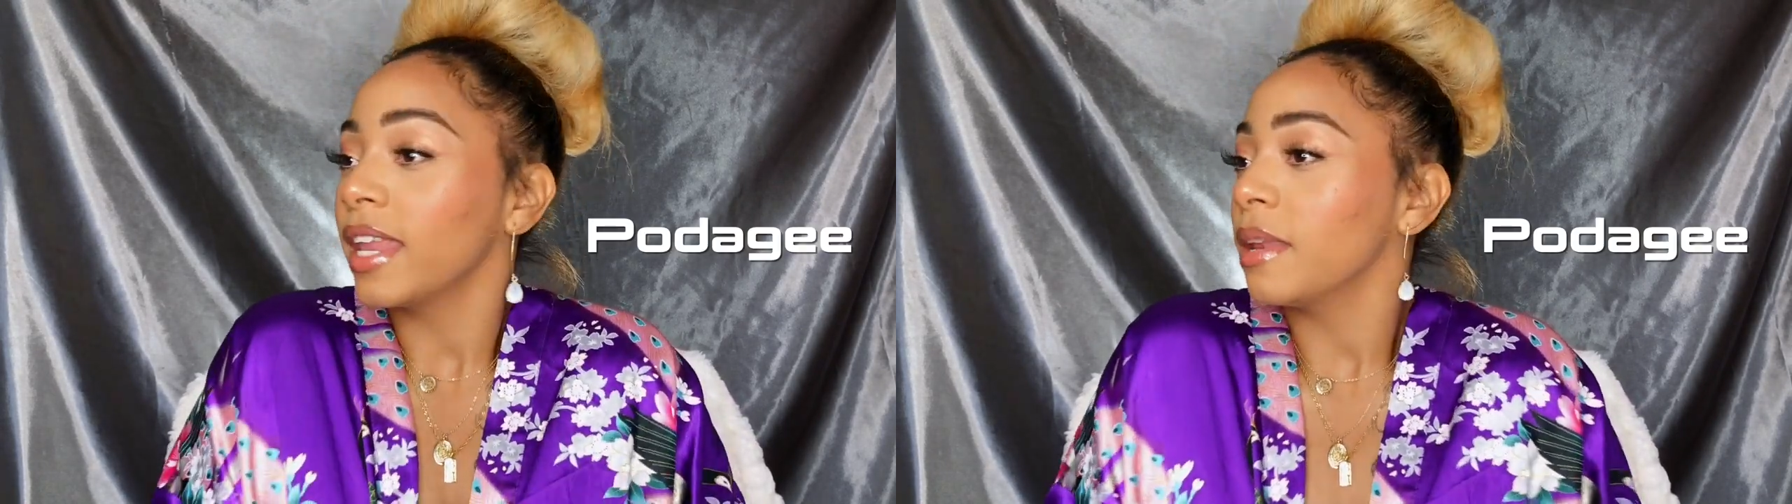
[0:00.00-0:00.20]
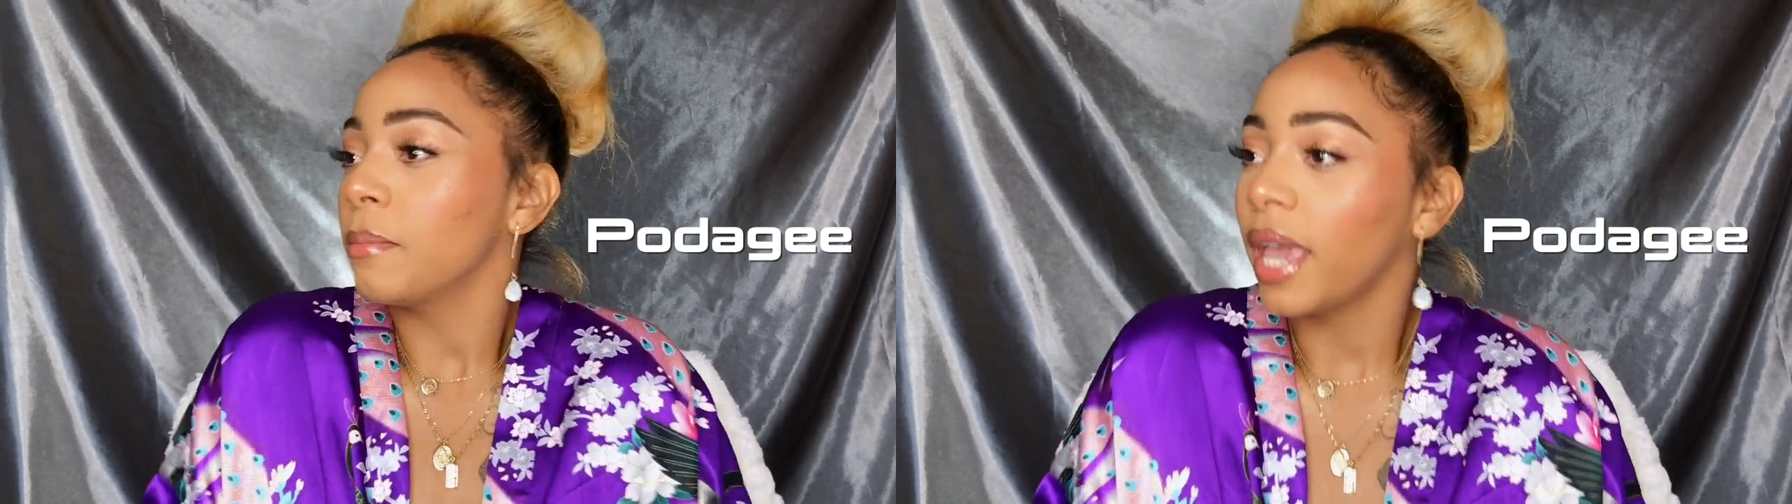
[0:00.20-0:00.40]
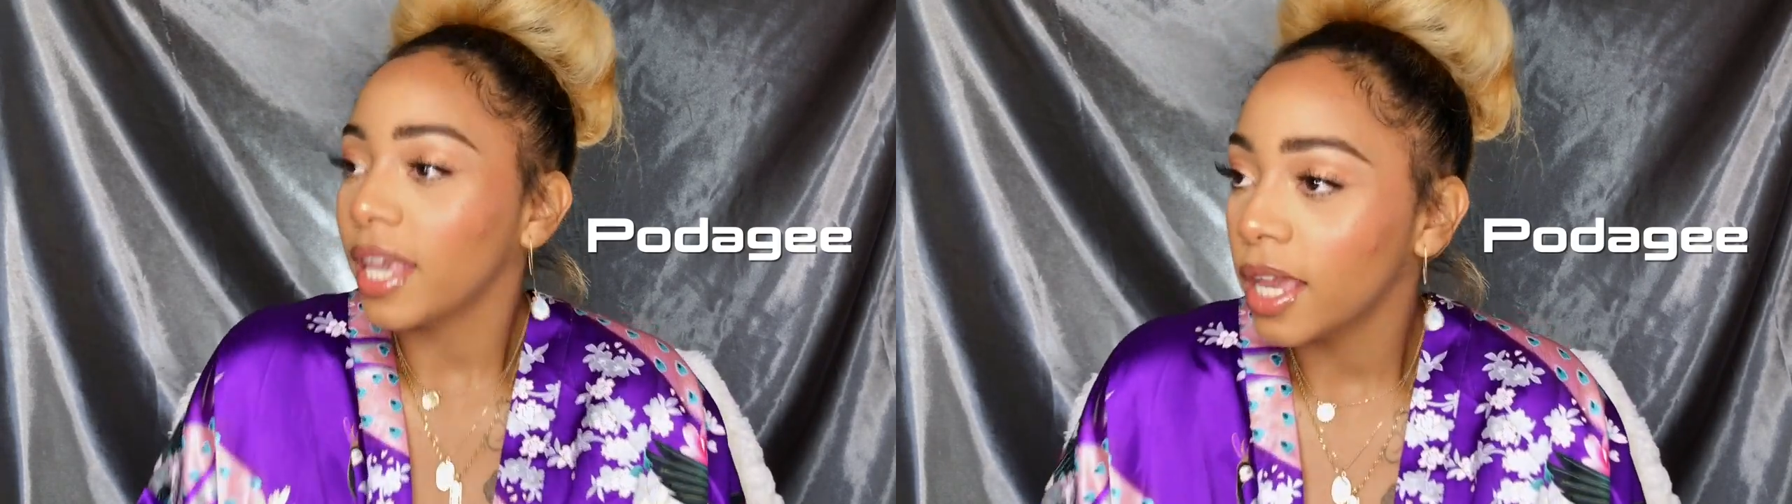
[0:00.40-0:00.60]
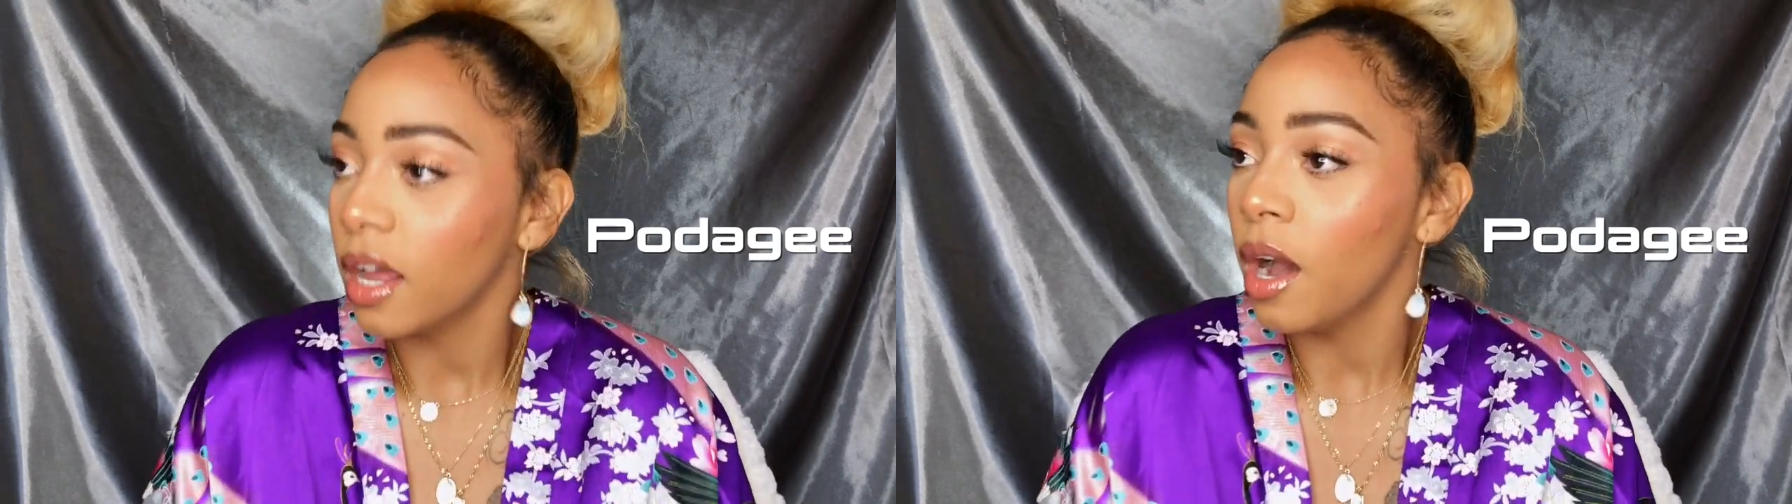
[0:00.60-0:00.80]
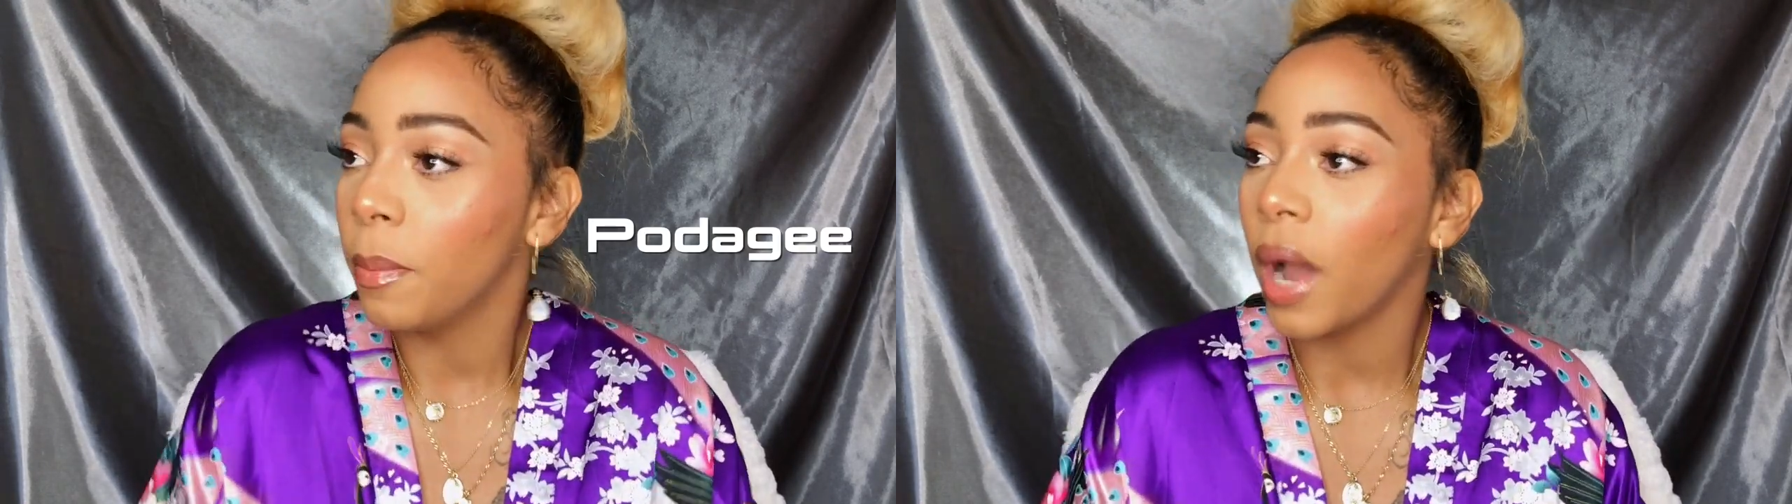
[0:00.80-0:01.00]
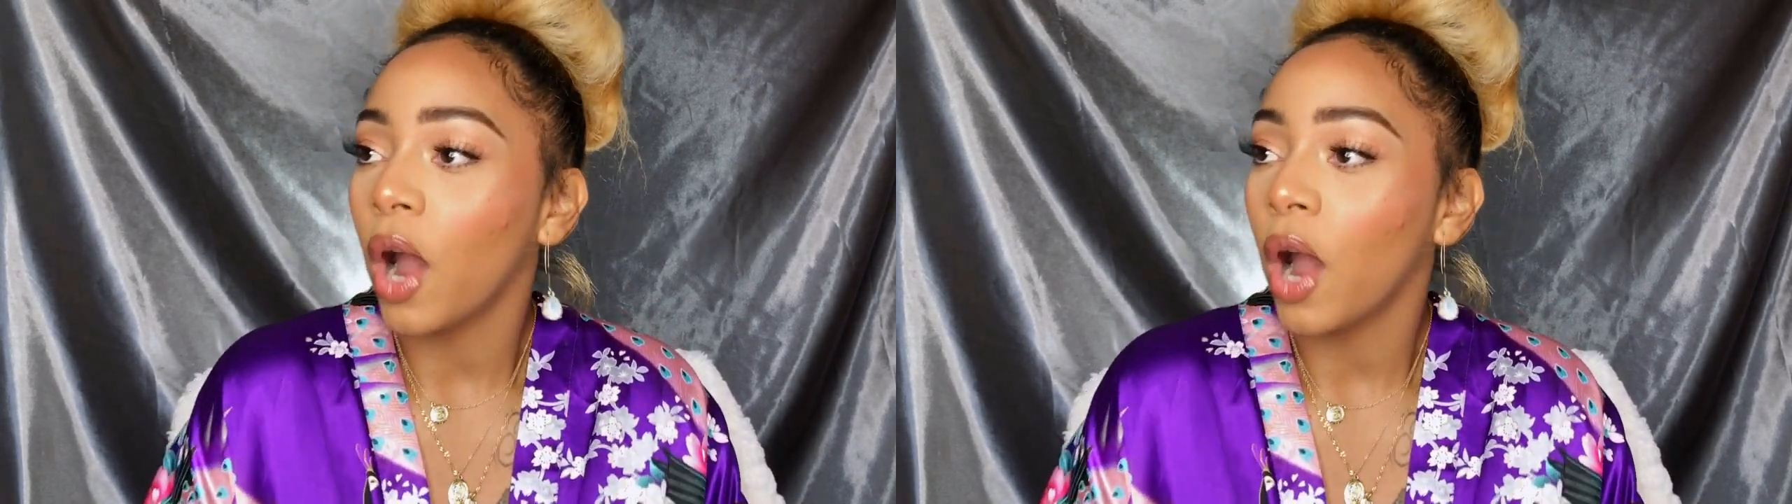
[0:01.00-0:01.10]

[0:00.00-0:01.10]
didn't make it up.